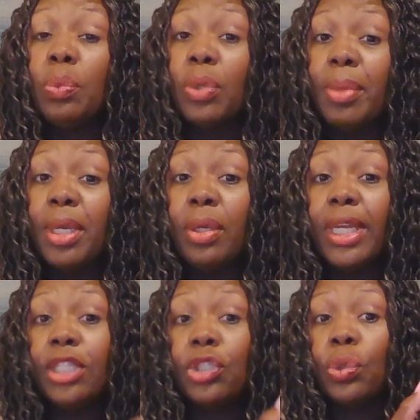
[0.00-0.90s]
with
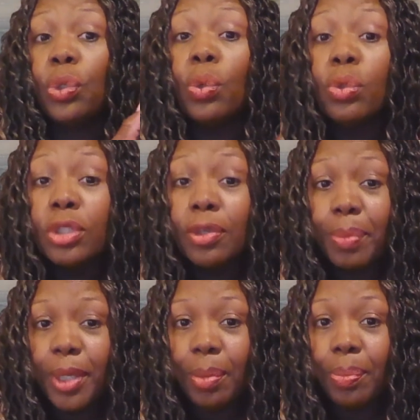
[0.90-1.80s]
middle-aged or older
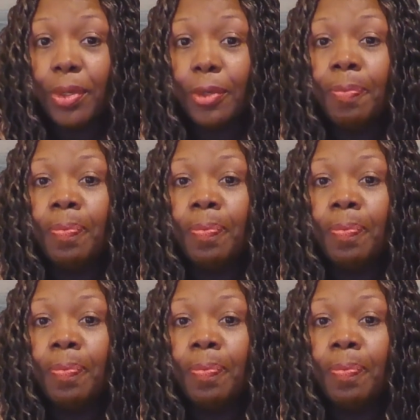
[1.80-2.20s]
people.